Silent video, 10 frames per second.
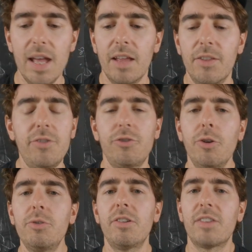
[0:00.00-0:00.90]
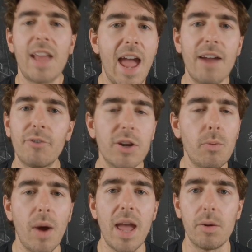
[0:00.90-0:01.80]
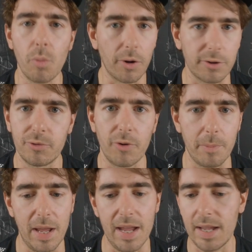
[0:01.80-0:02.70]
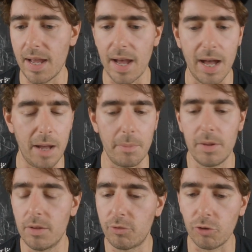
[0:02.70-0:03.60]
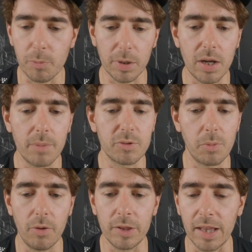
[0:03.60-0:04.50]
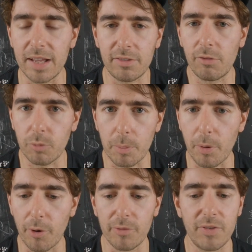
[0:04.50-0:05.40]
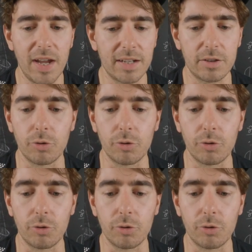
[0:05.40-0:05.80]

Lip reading: This shoe just in every way worked for me. Super comfortable. The laces were perfect.